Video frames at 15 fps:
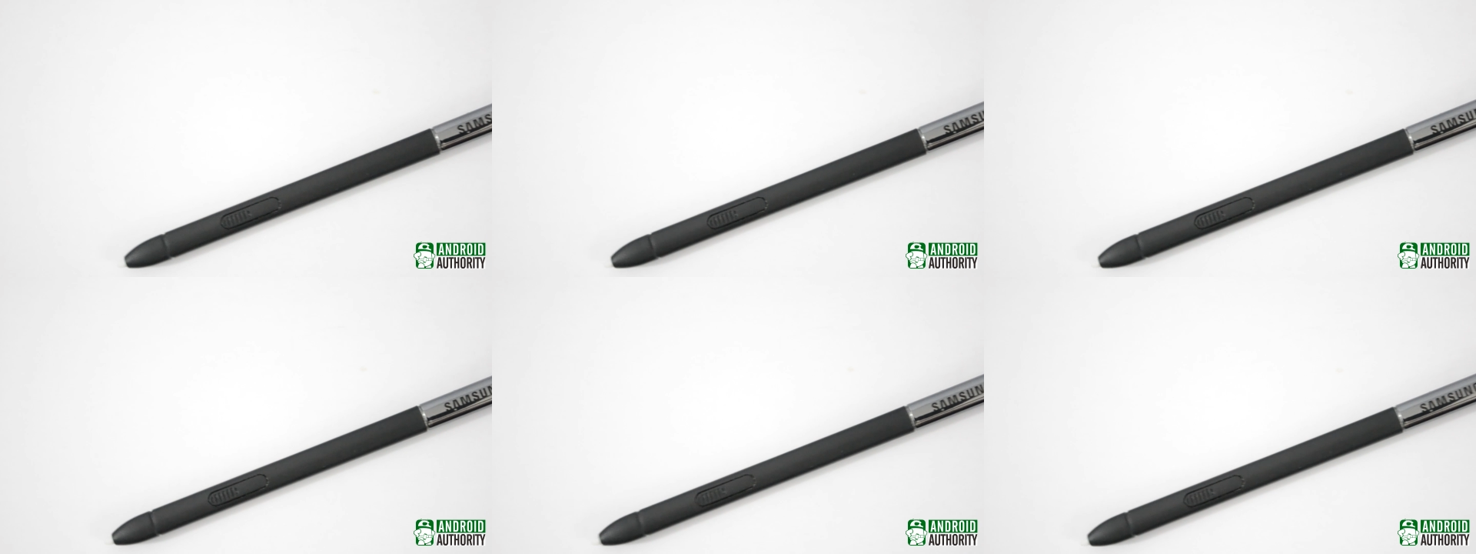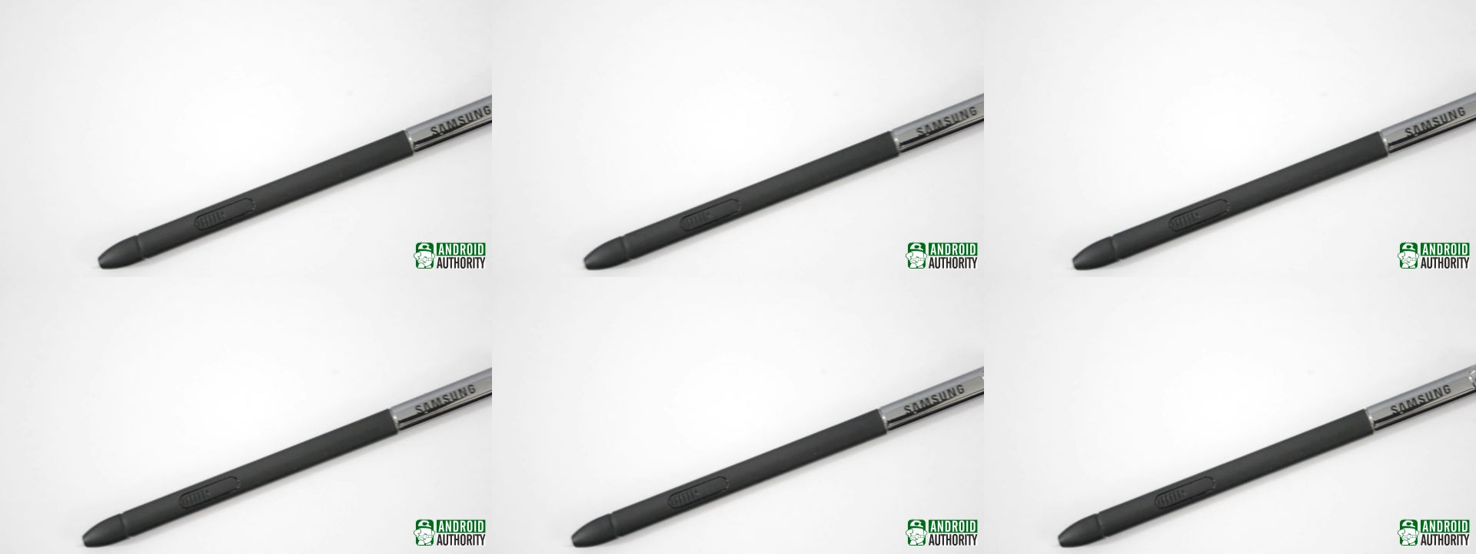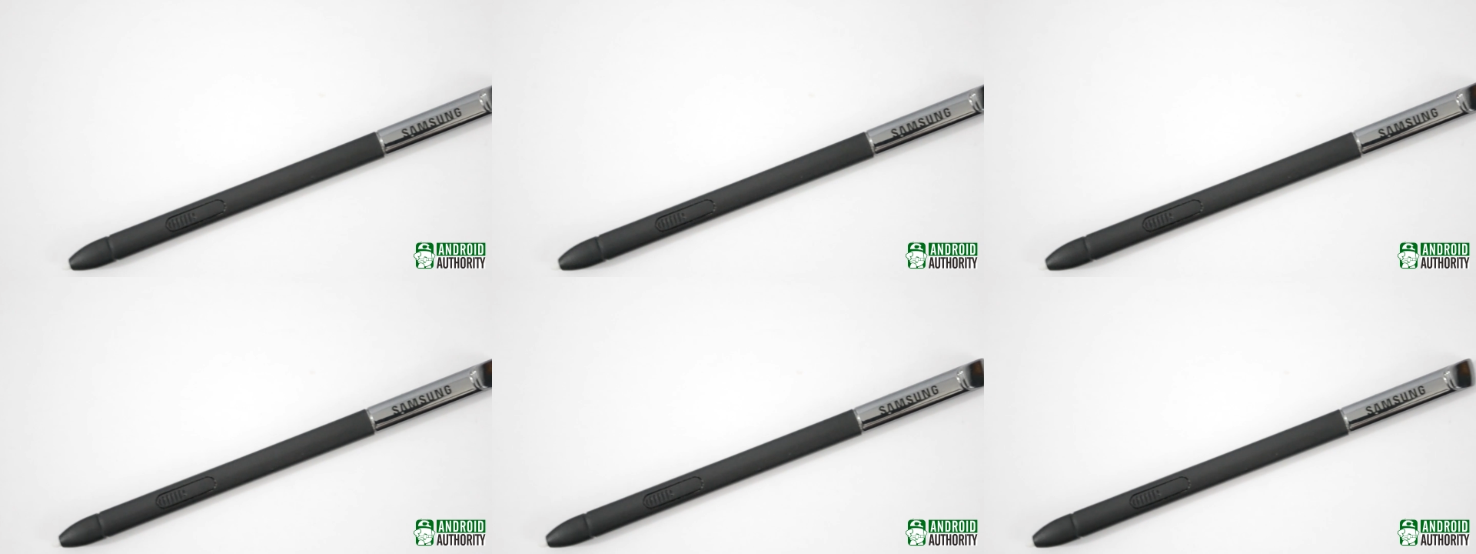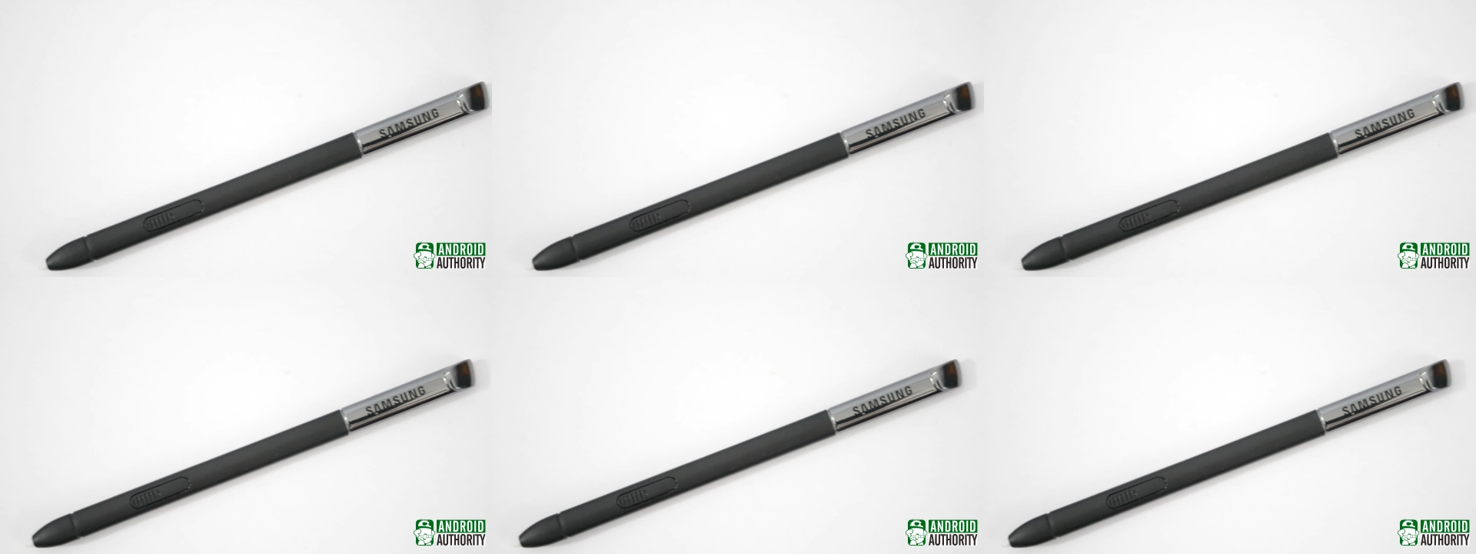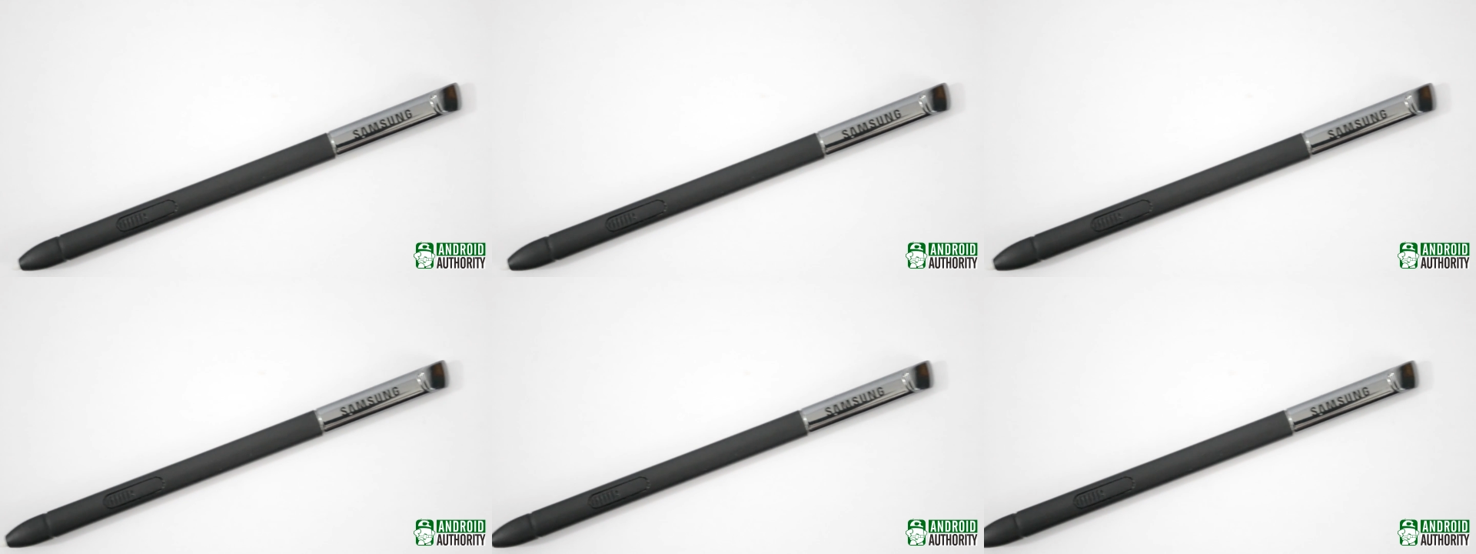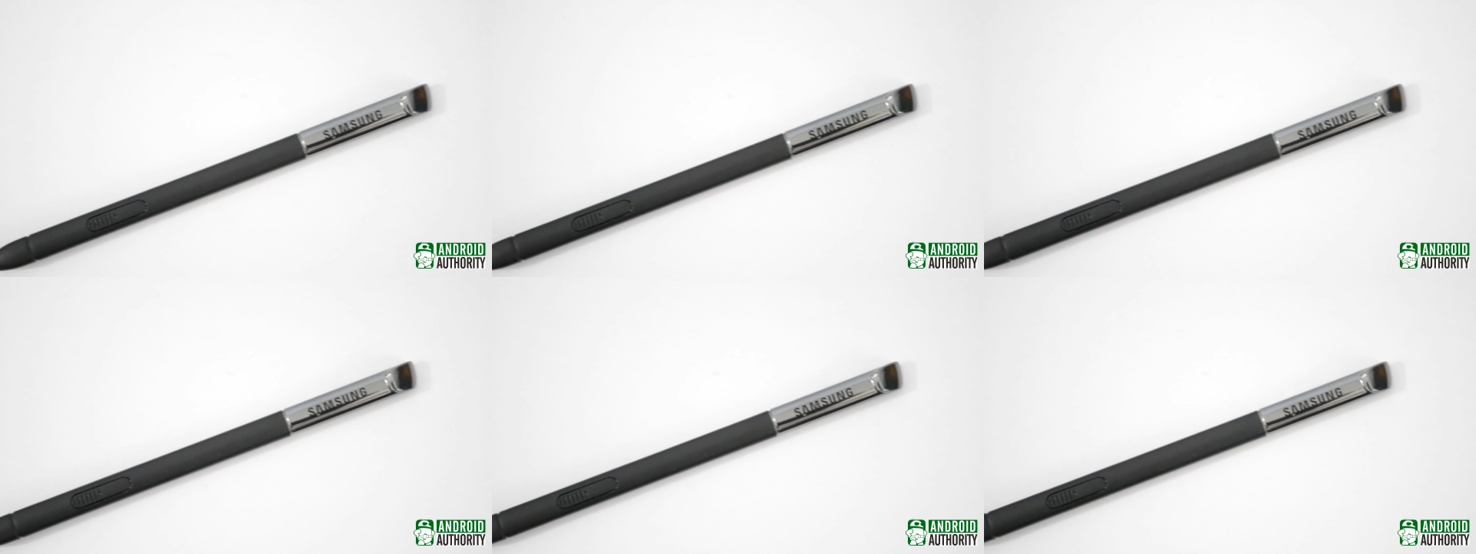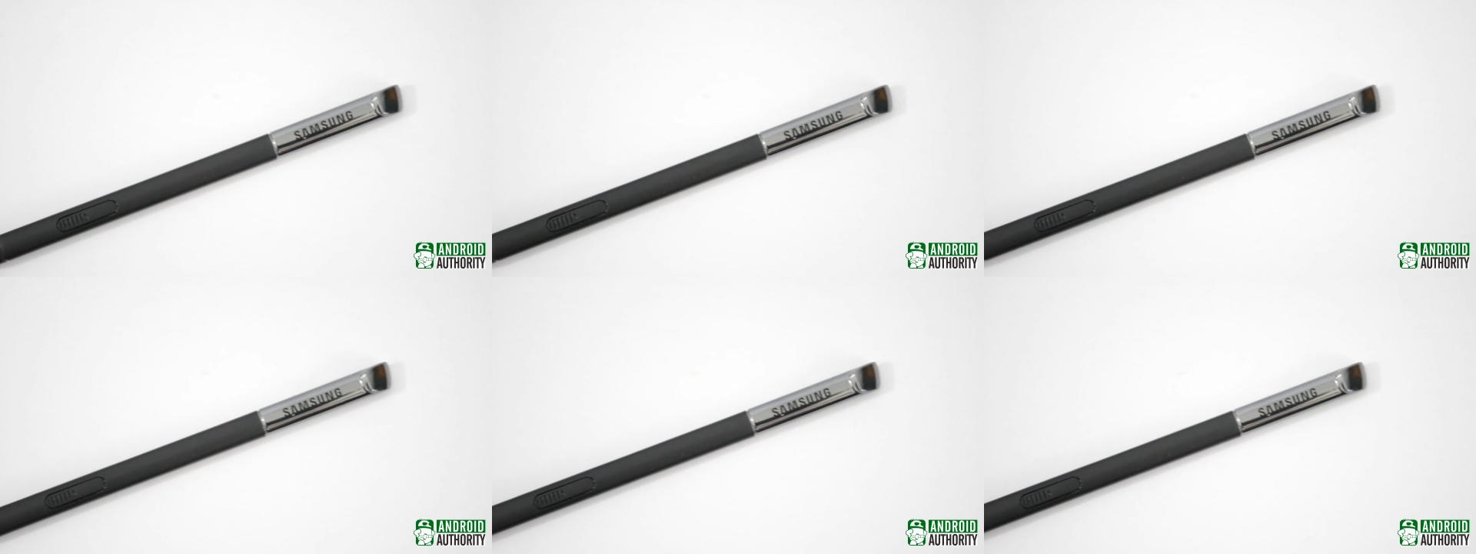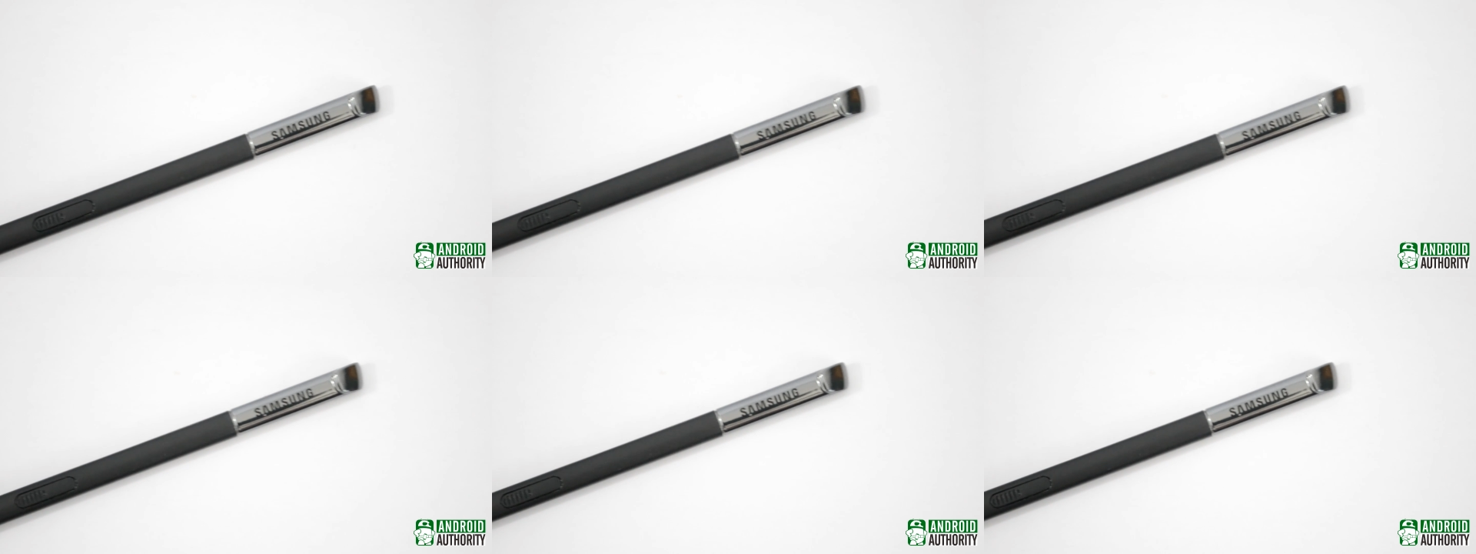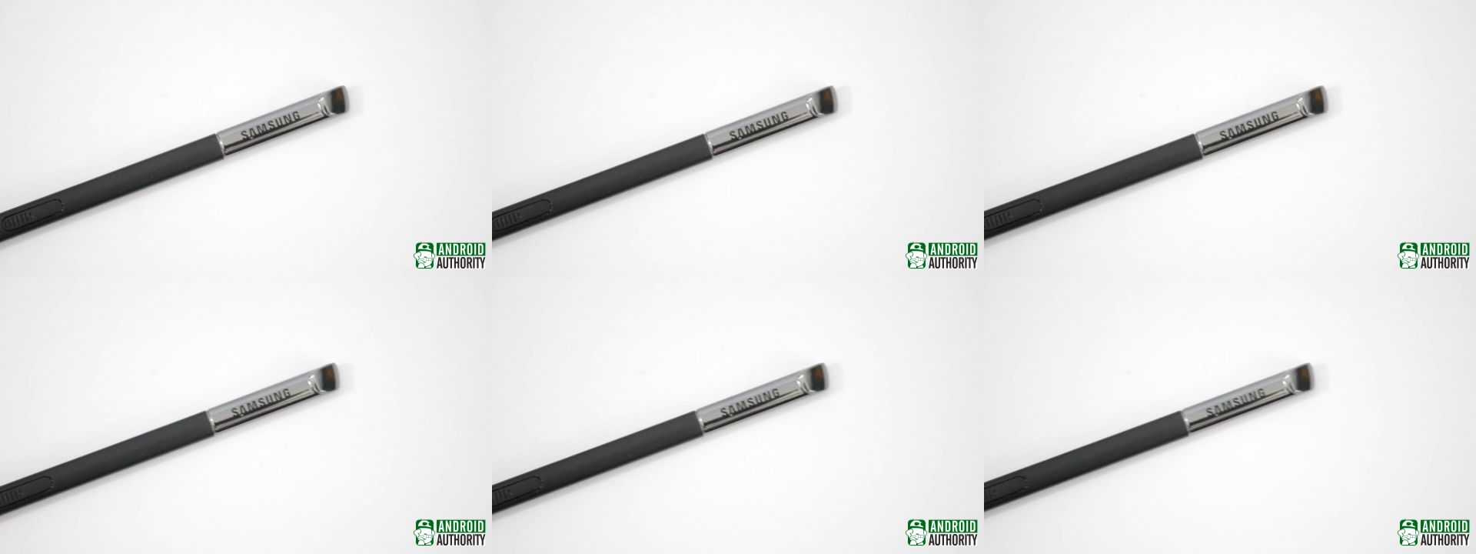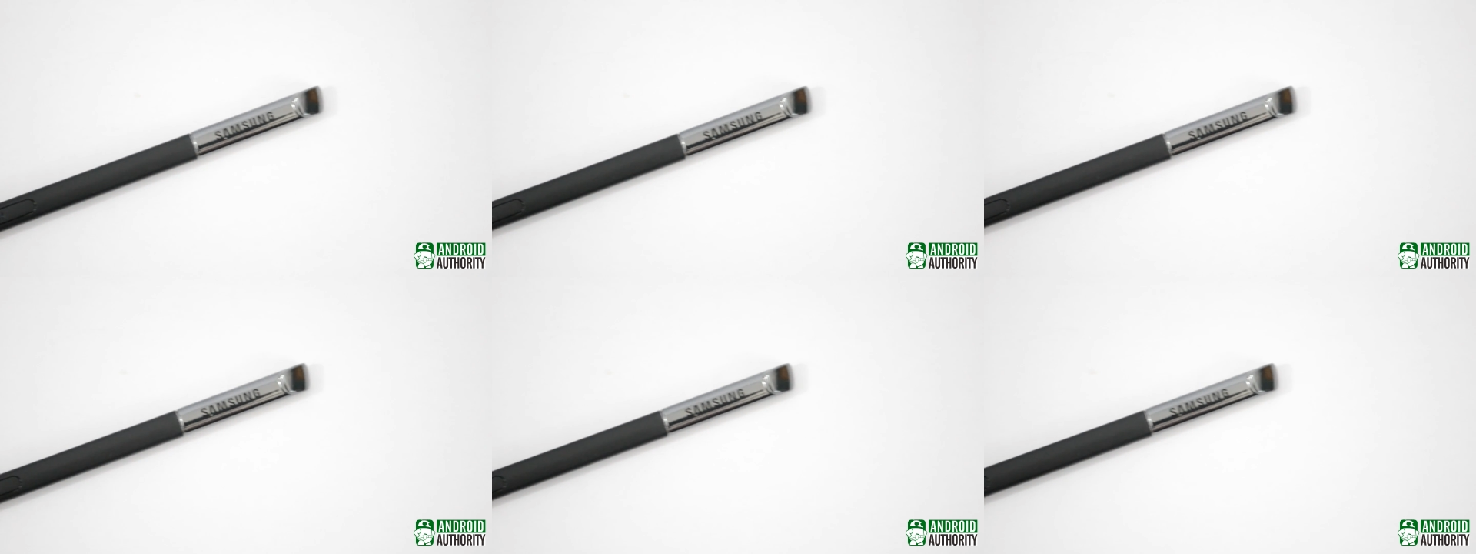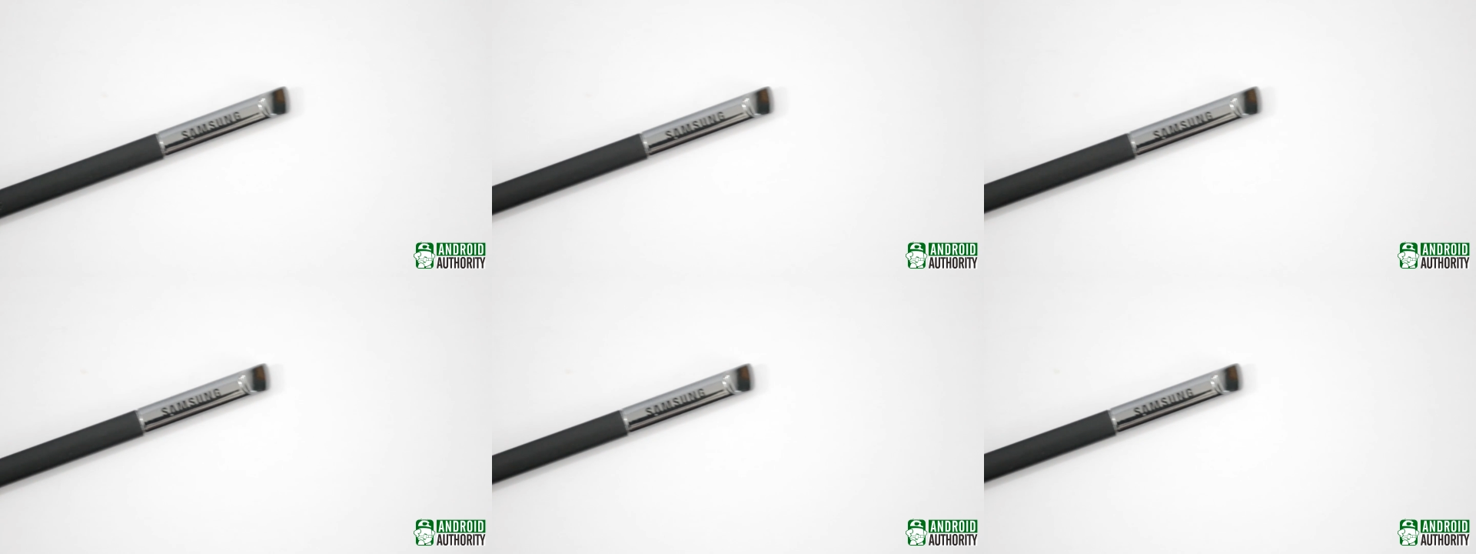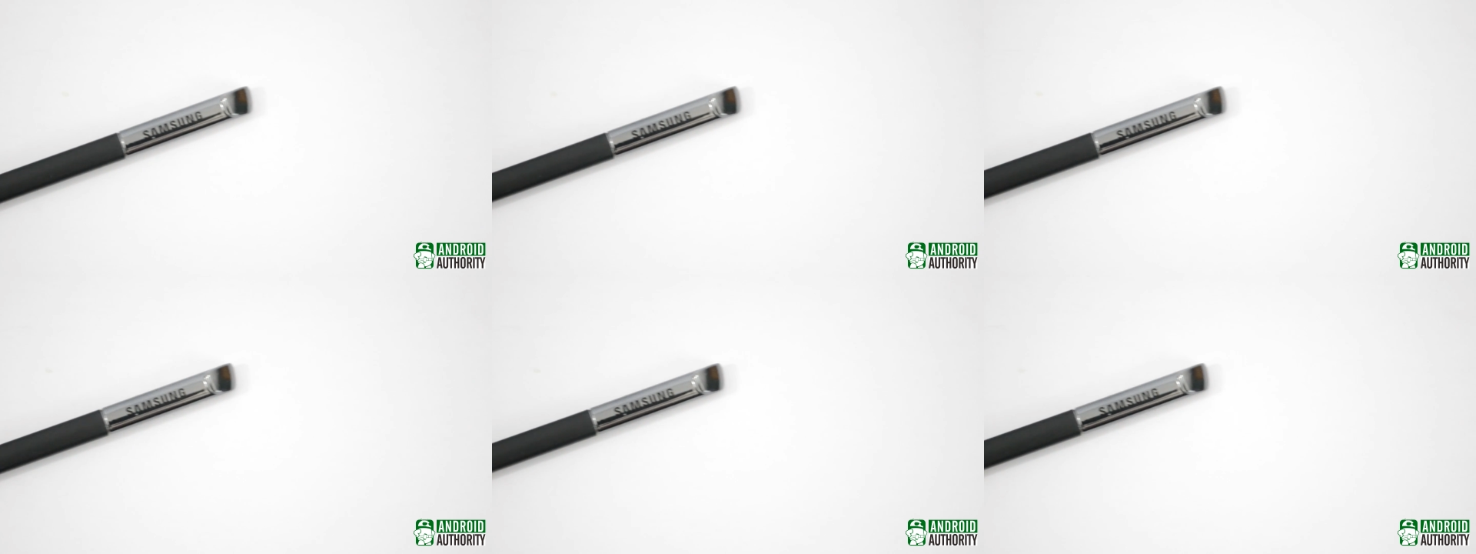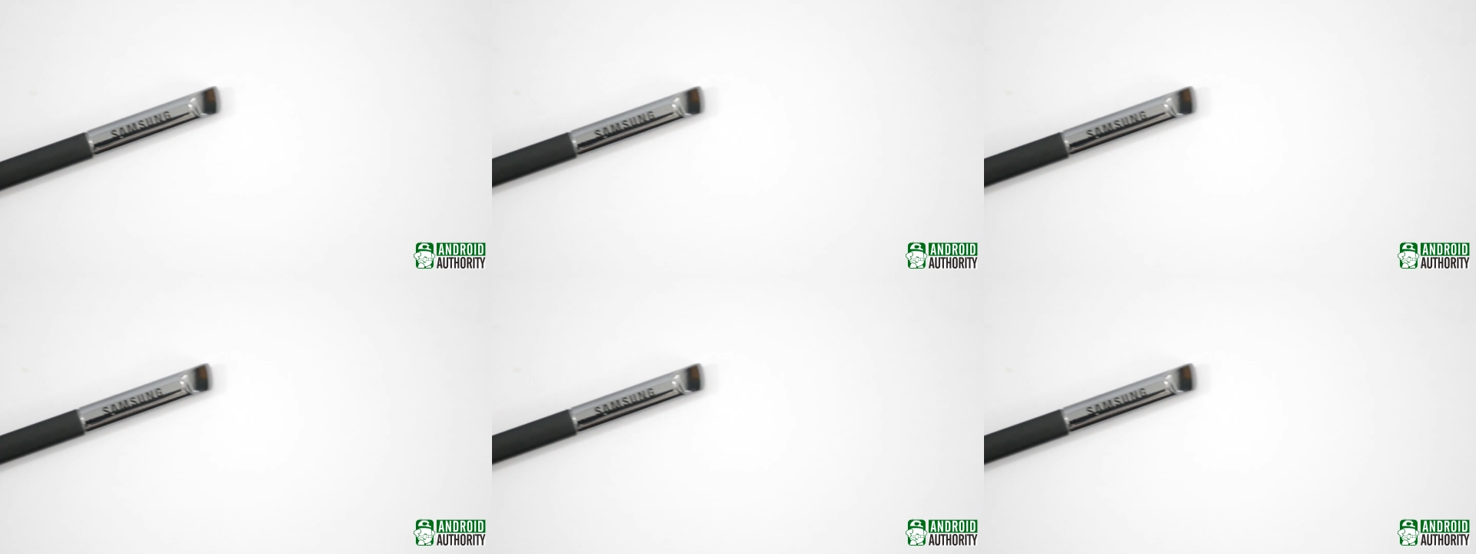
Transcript: (no speaker visible)